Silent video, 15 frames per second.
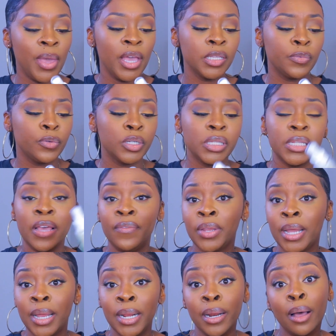Maxx for
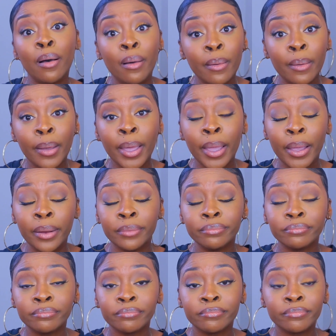$7.99.
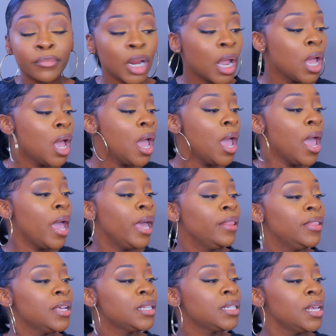
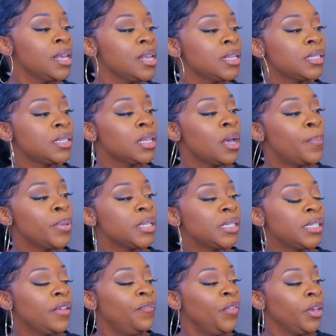And this is the
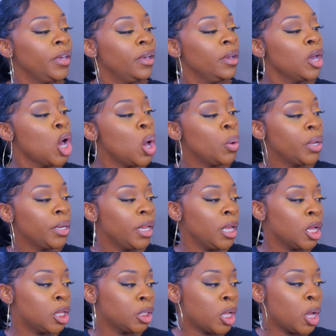Pacifica
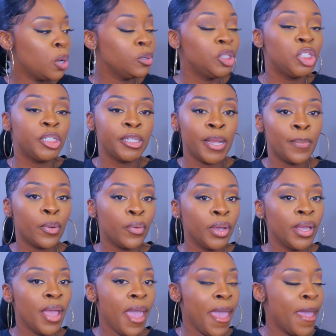Coconut Glow
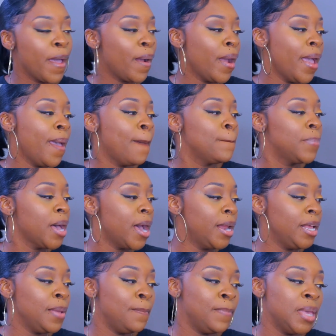Shimmering Hair and
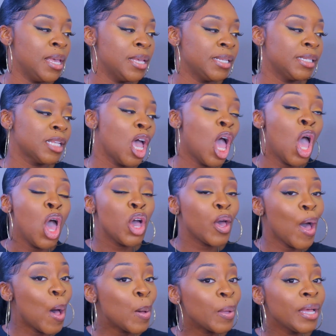Body Mist,
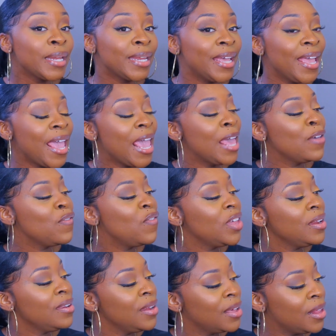Coconut and
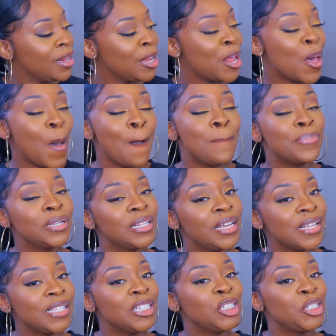Vanilla
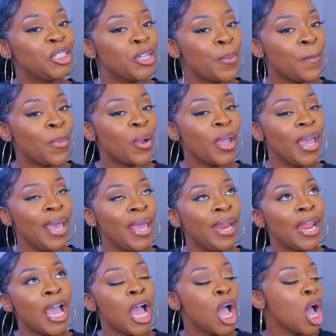plus Shimmer
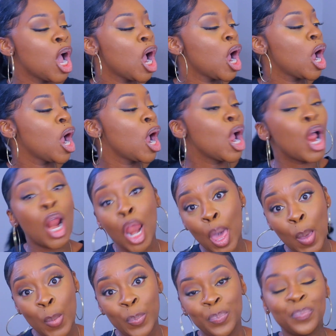and
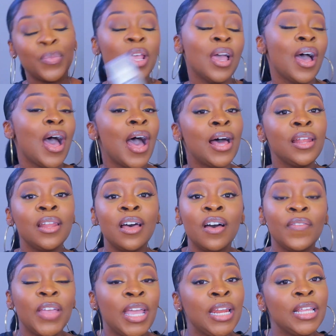Glow. I
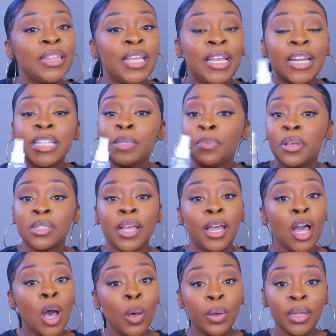love anything that smells like
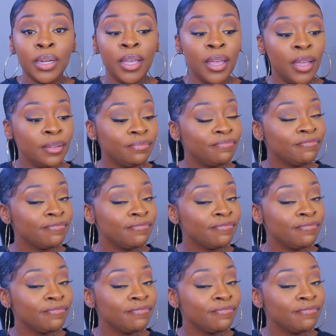coconut.